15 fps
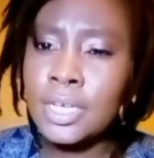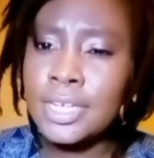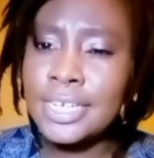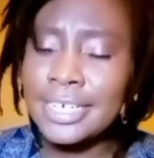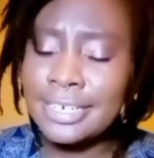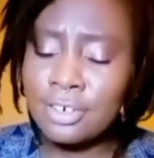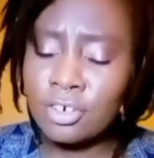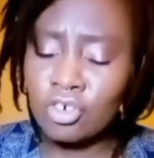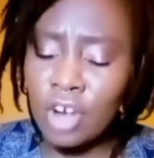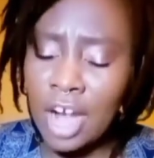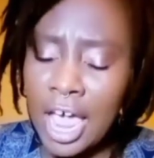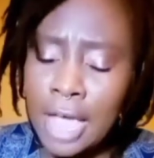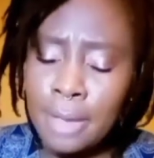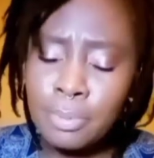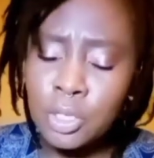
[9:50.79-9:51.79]
He
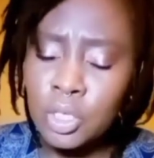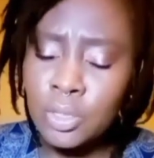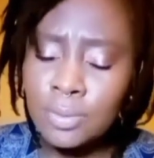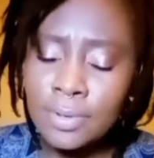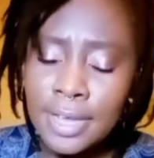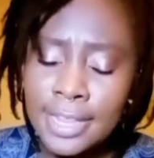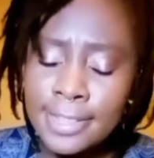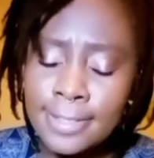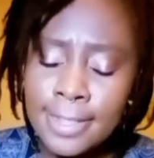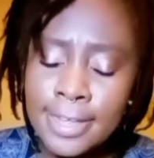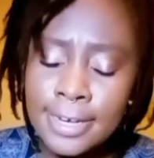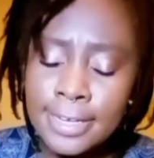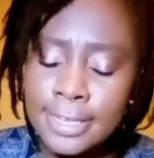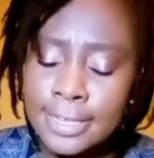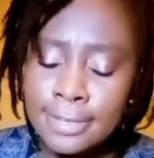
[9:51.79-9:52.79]
grabs you and
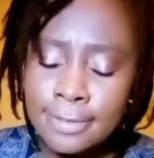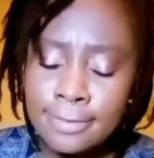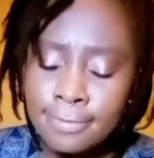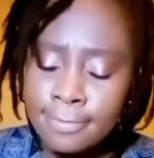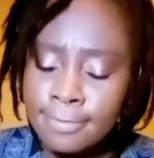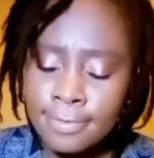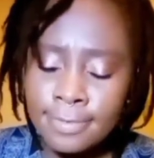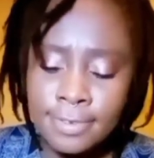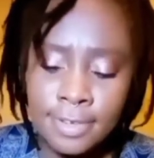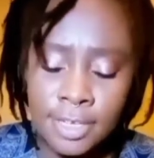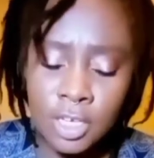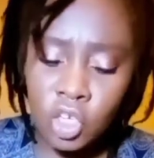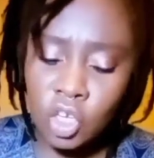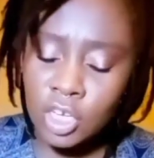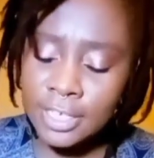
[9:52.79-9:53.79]
then he
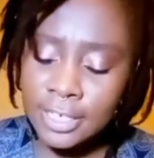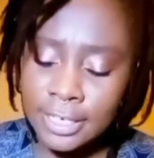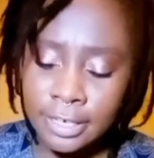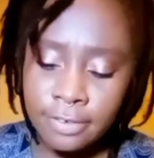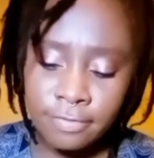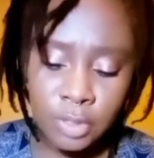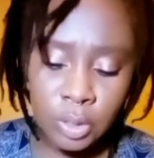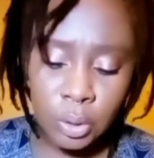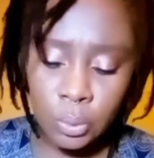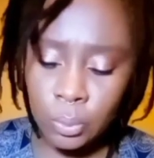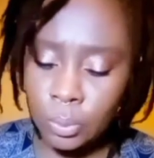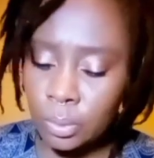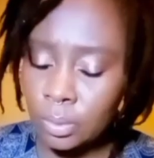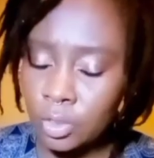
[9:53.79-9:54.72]
he just leaves you.